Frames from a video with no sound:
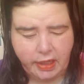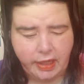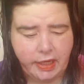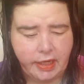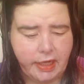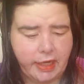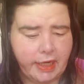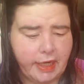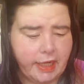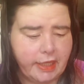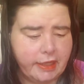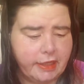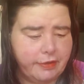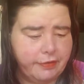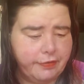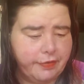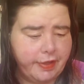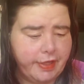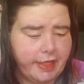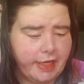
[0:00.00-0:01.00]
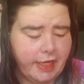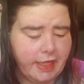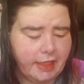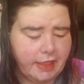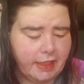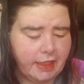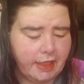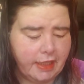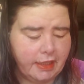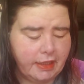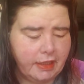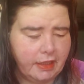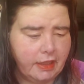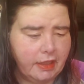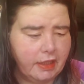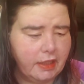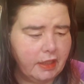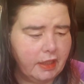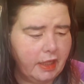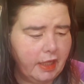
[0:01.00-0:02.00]
And I got the vanilla
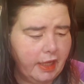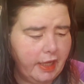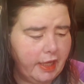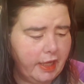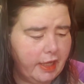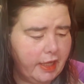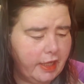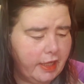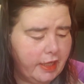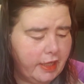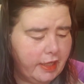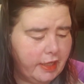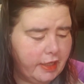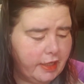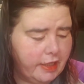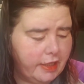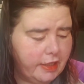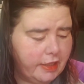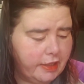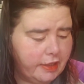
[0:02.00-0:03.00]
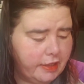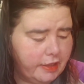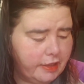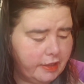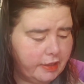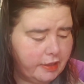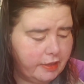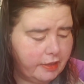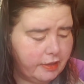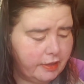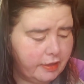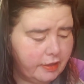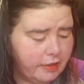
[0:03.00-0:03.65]
and